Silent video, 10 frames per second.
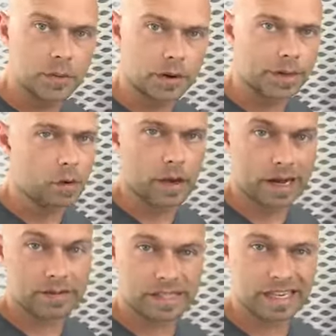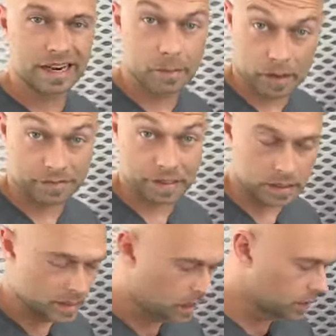we really don't want to have to sand and buff it.
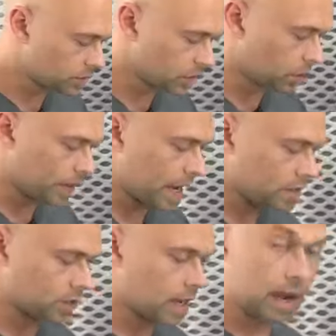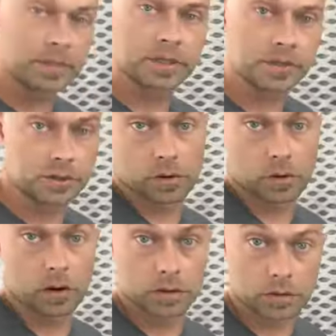So we actually opted to do
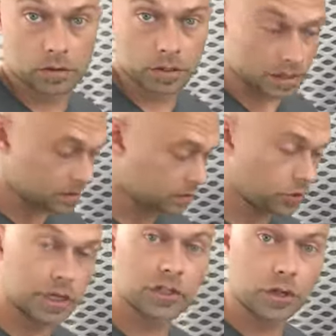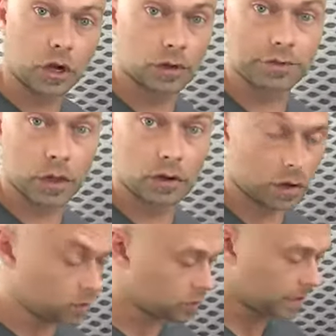what is traditionally called a flow
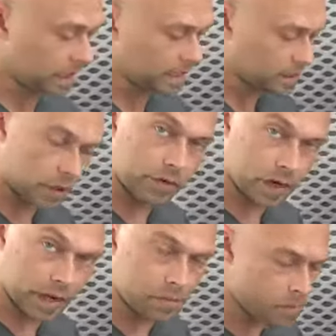coat. So we let it sit overnight.